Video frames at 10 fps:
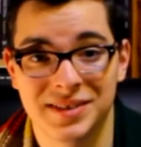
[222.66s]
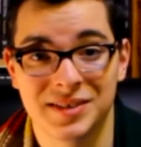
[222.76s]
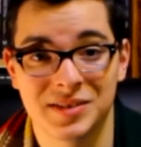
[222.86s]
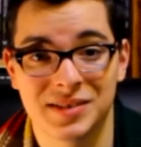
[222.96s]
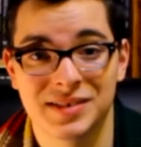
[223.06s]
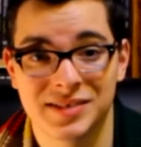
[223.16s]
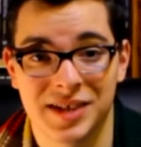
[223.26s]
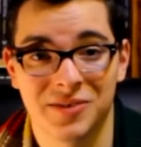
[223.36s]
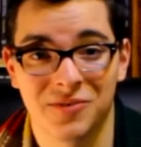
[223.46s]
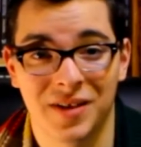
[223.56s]
this
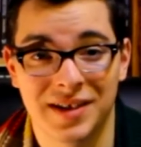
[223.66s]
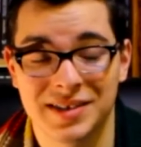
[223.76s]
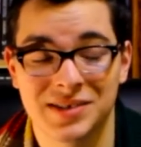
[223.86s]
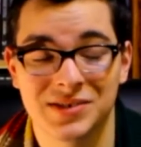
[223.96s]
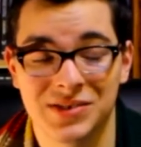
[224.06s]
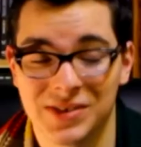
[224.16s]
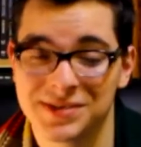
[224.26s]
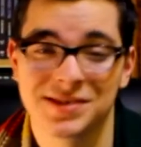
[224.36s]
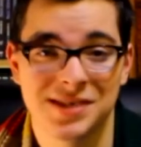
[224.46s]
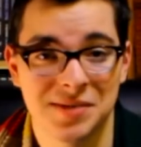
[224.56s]
set right here, The
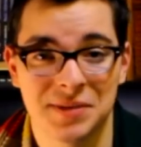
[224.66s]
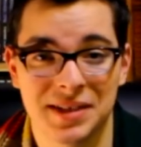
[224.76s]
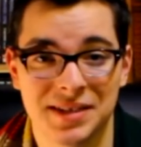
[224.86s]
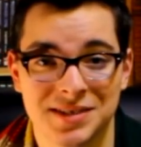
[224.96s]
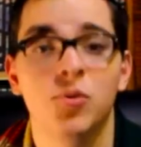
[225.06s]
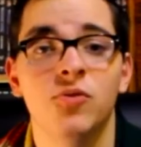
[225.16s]
Lost in Time Collection.